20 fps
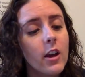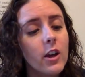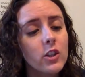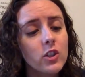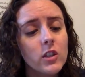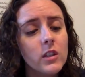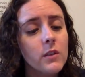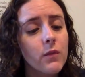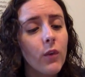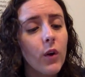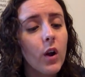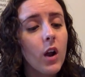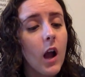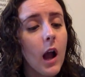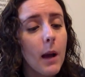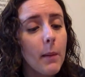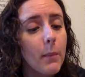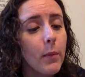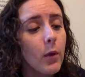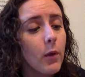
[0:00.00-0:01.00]
"Just for a
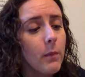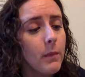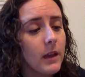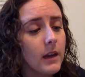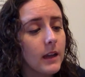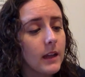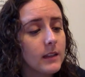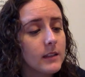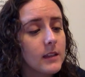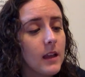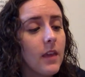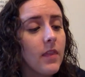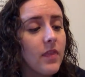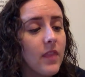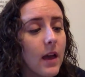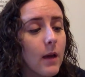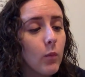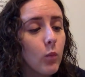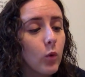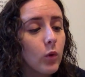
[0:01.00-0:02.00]
couple minutes, and
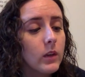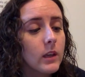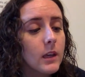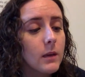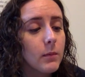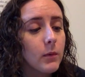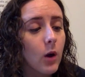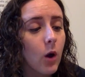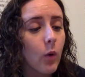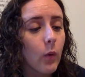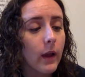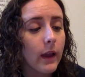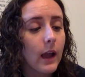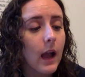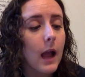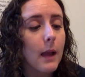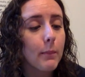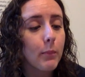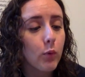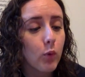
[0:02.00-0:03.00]
then we'll keep going,
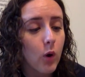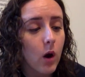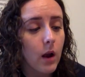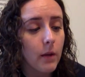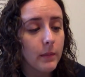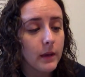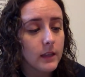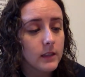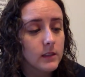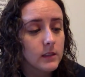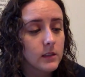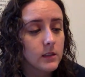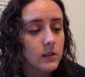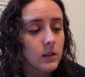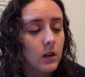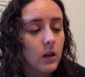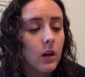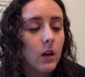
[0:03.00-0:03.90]
I promise."